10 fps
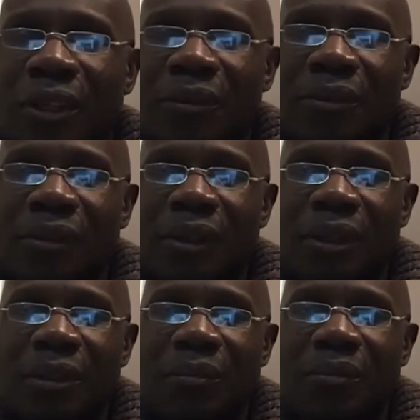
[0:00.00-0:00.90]
in it,
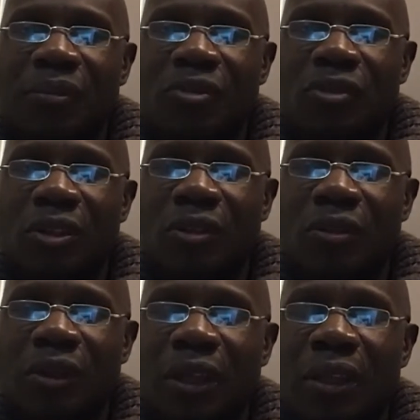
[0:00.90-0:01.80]
um,
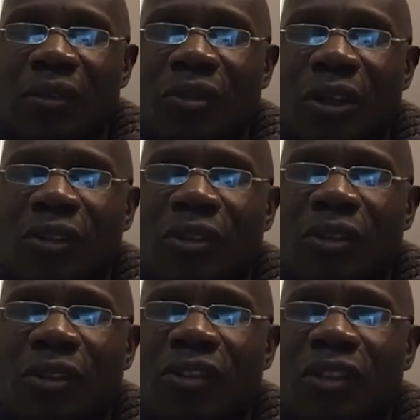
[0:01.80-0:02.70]
struggle and trying to
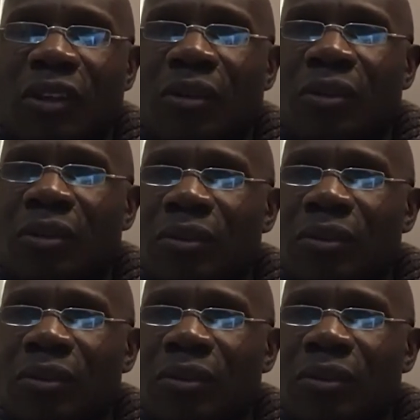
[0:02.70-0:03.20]
distill